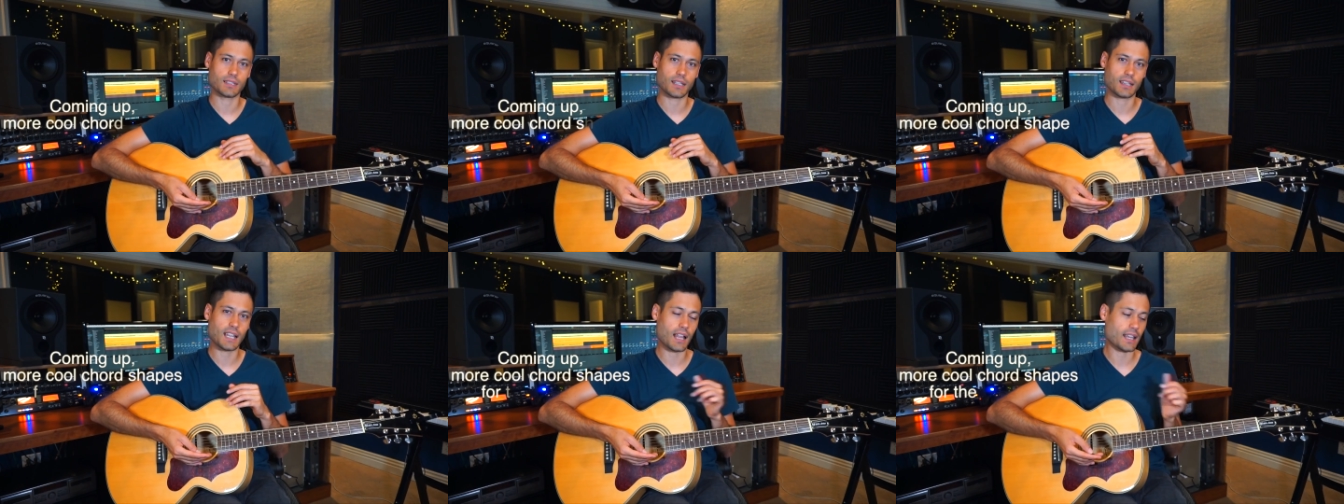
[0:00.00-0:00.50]

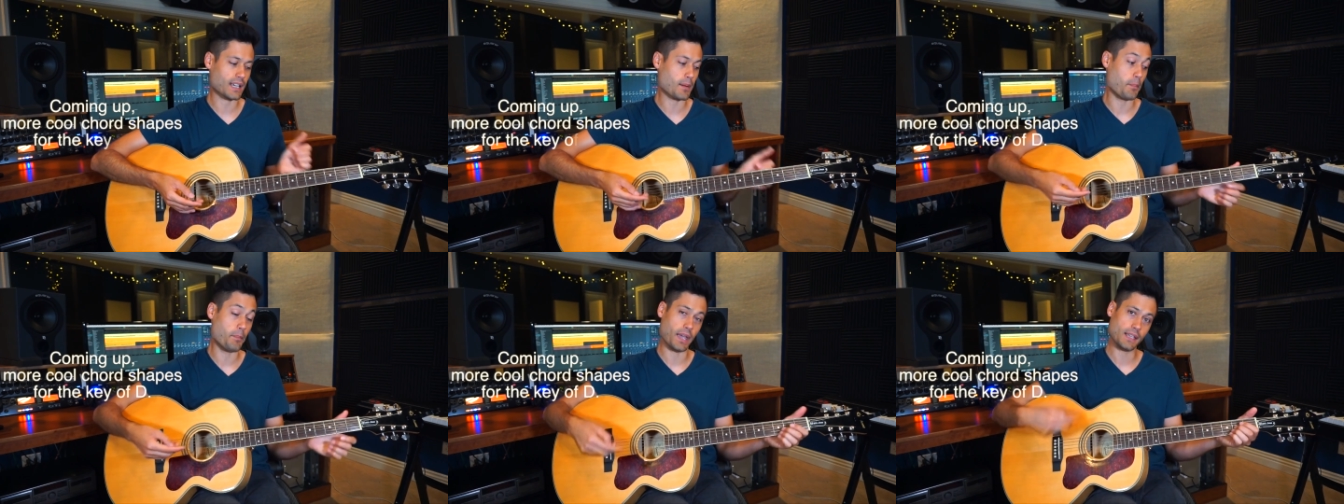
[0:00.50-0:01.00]
not like a
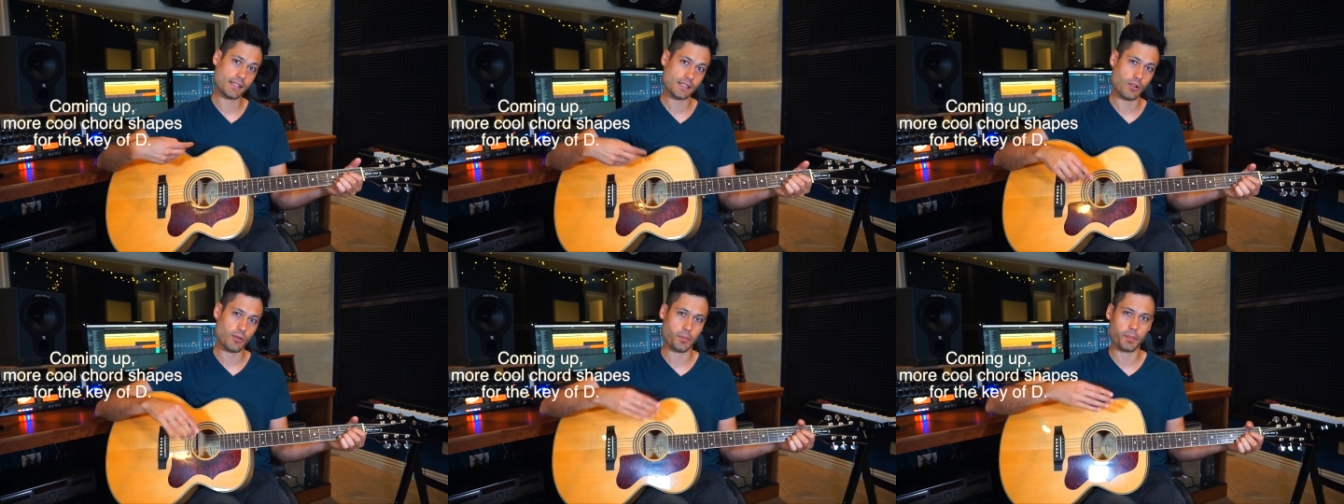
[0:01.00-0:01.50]
bass
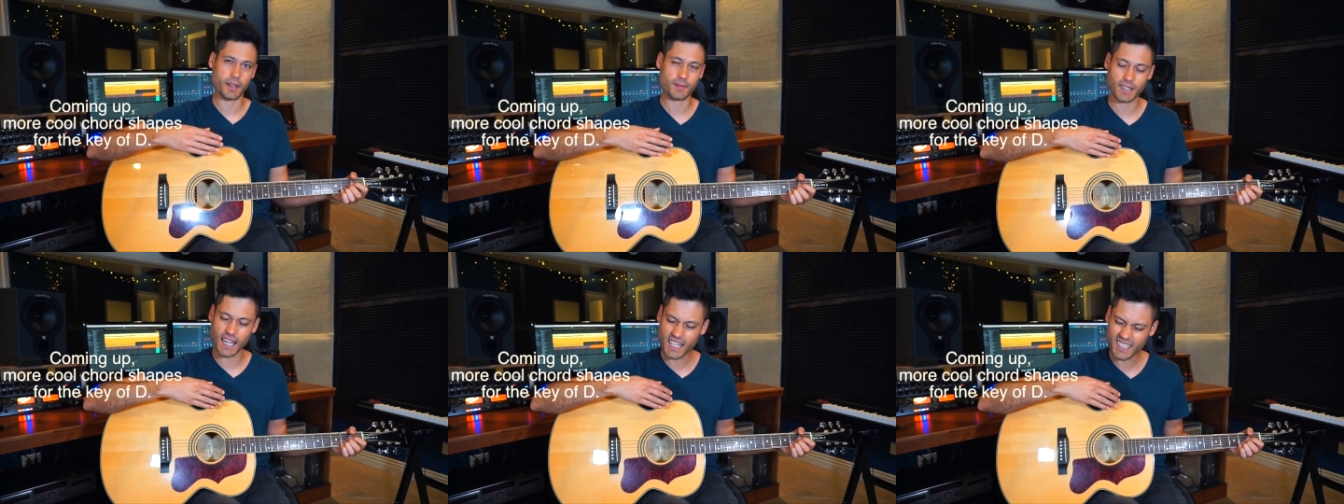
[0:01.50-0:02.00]
note, but
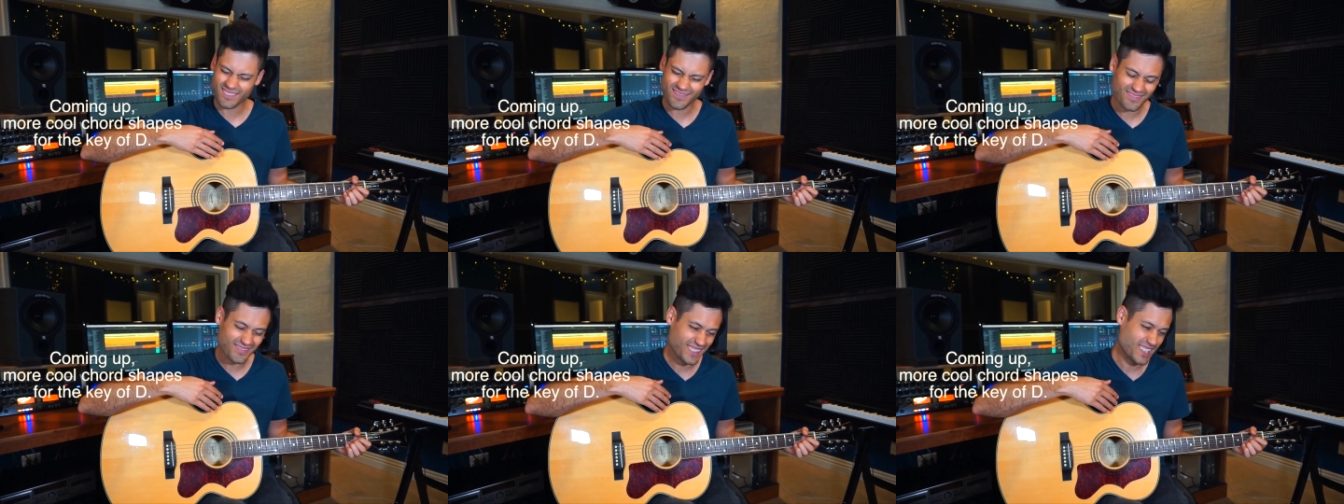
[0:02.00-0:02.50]
kind of
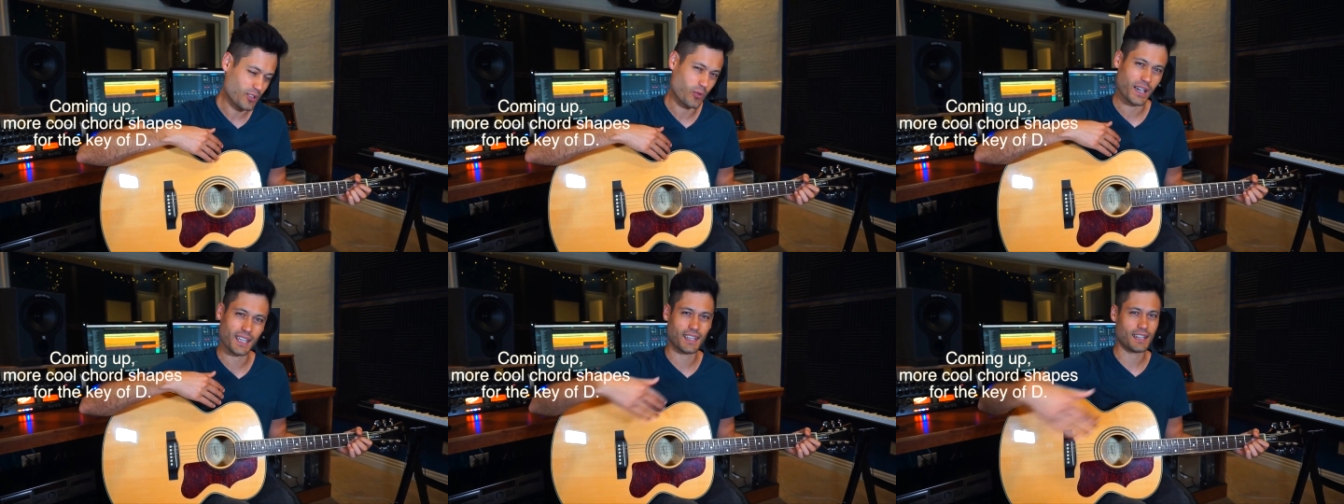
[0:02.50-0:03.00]
in a
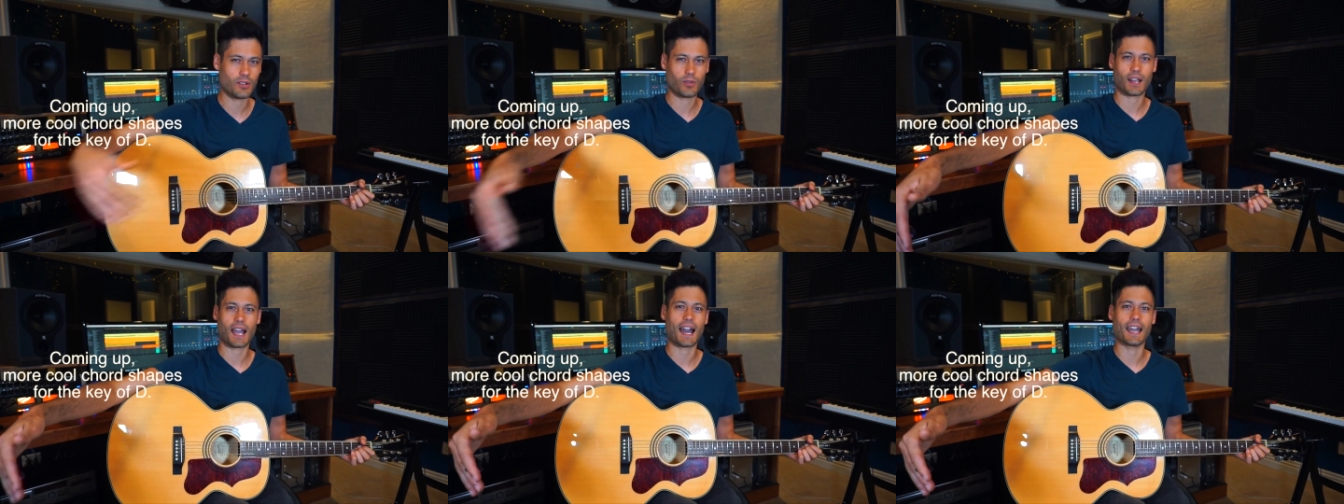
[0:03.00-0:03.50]
way
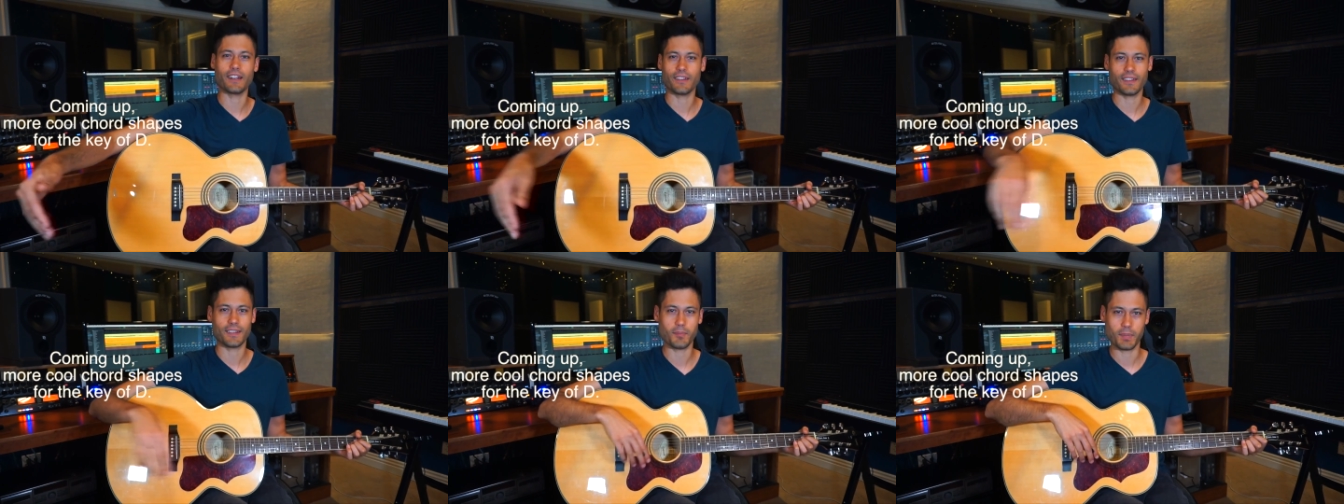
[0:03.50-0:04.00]
anywhere higher
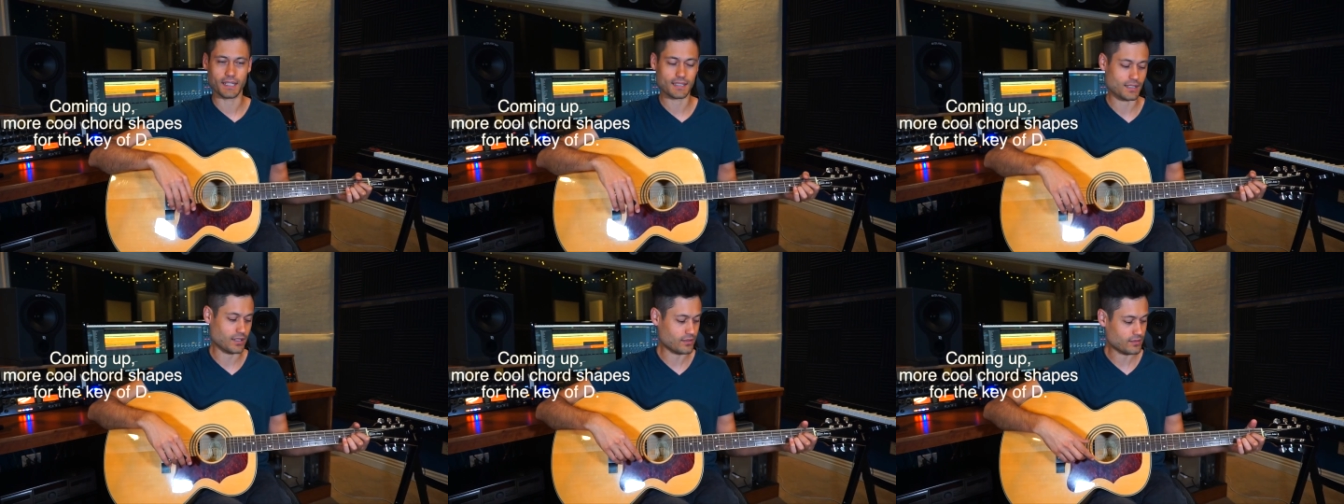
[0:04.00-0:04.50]
than the bass
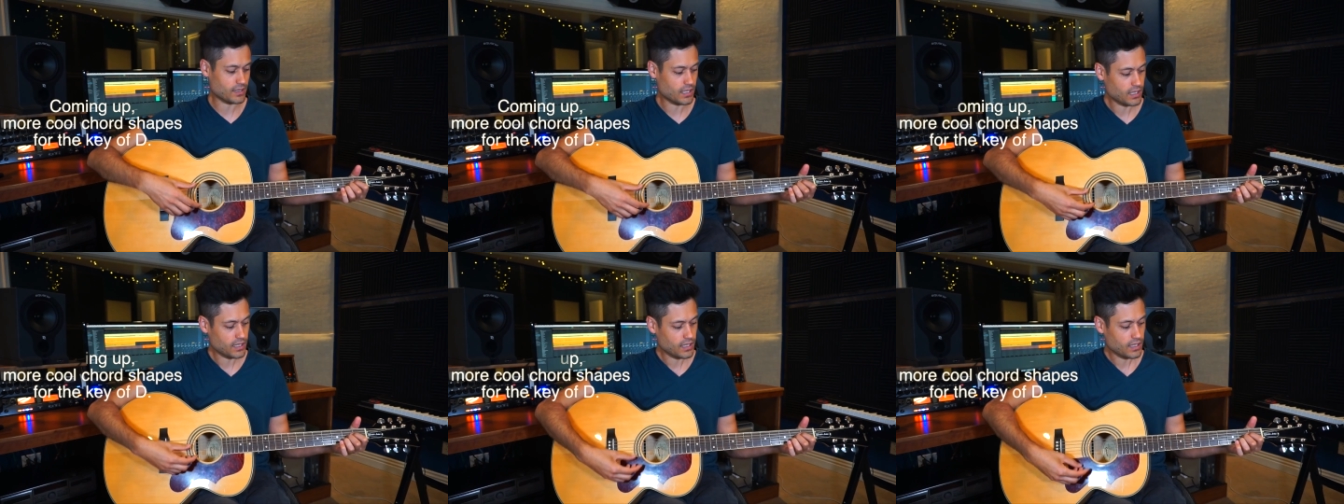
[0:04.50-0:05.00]
note,
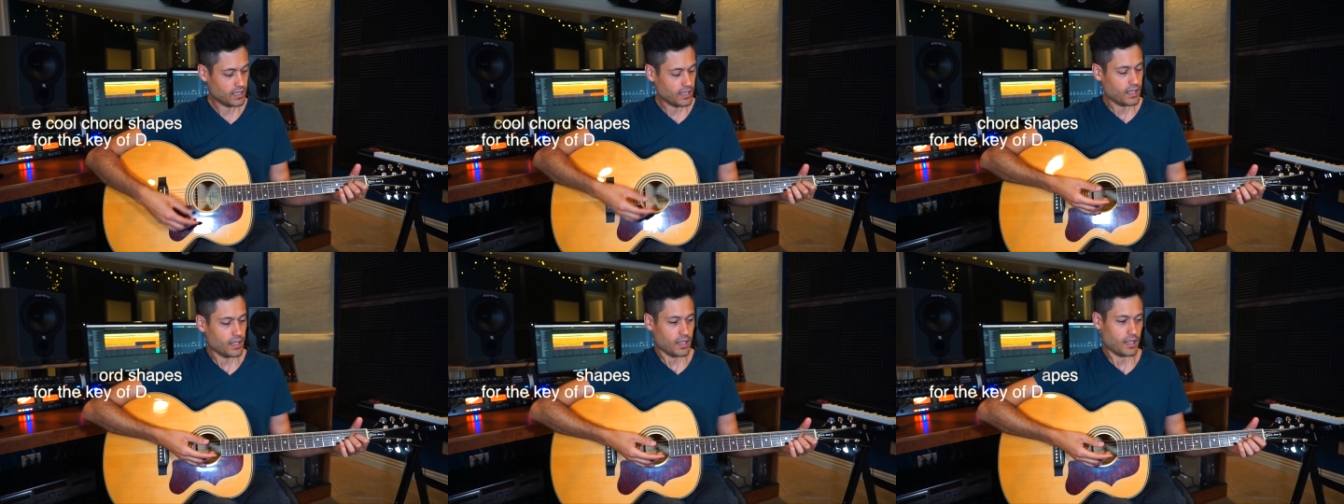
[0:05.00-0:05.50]

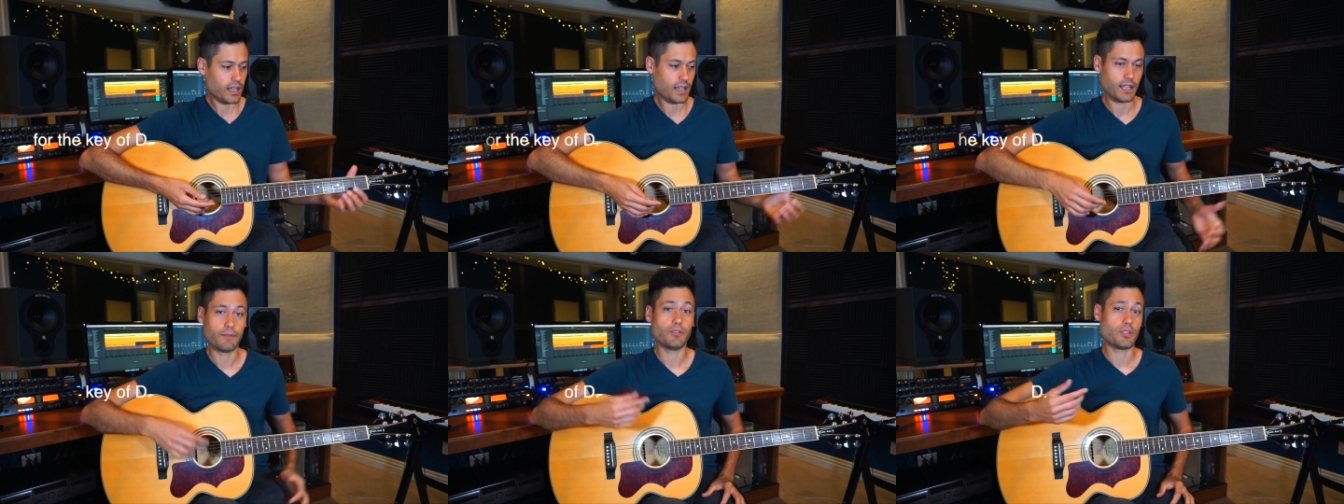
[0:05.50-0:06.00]

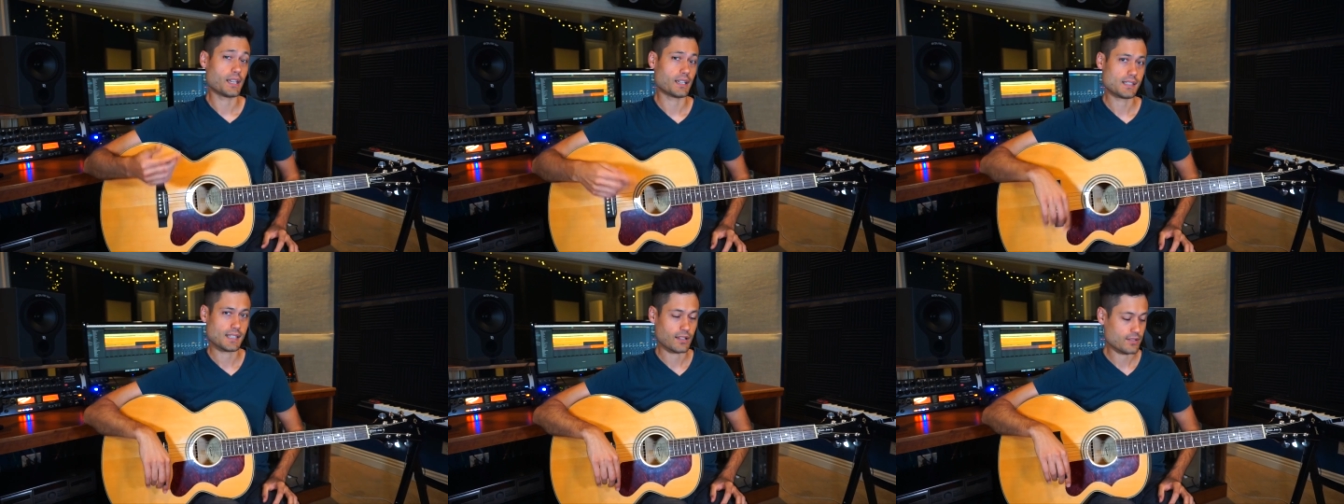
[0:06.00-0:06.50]
if you think
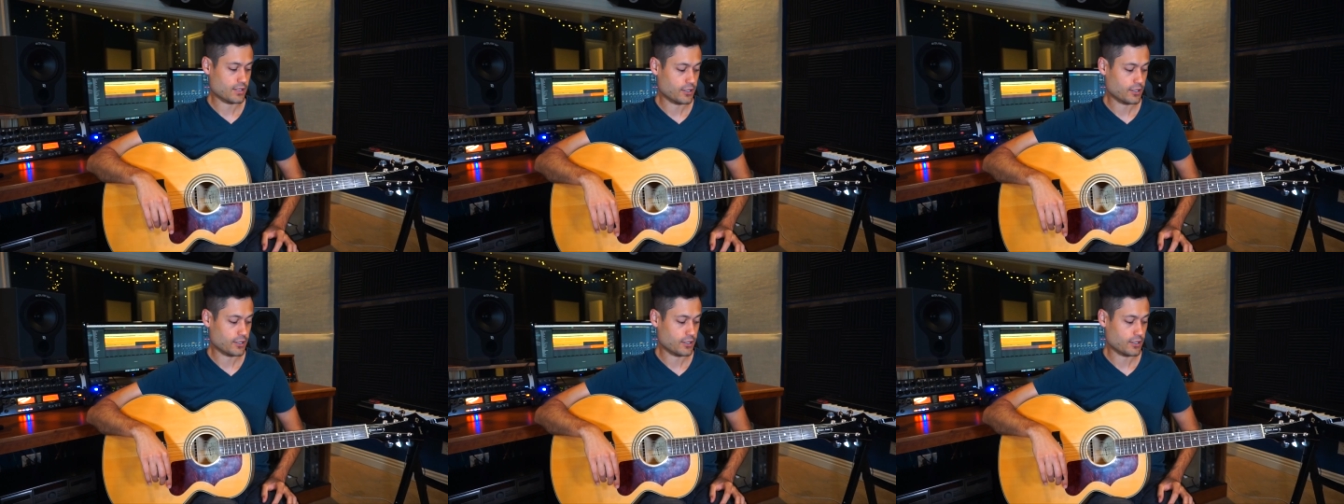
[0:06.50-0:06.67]
it sounds